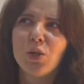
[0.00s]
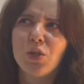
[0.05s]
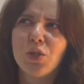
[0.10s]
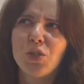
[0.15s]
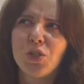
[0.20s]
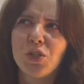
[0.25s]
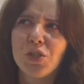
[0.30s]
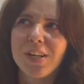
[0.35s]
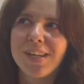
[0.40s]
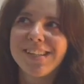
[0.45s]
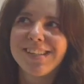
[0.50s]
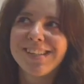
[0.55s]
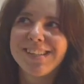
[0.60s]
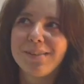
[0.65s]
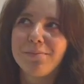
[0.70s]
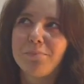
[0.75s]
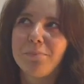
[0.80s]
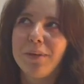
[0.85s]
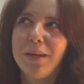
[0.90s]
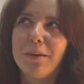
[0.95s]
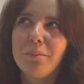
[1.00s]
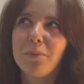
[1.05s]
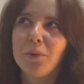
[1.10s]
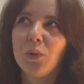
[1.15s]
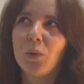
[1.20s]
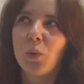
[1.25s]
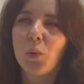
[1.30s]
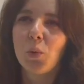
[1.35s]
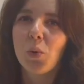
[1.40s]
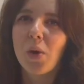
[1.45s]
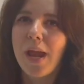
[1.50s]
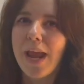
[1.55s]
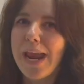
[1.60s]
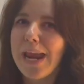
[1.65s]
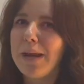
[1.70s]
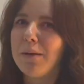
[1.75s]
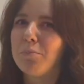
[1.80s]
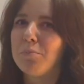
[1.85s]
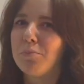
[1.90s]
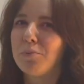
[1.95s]
just people who
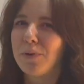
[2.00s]
hate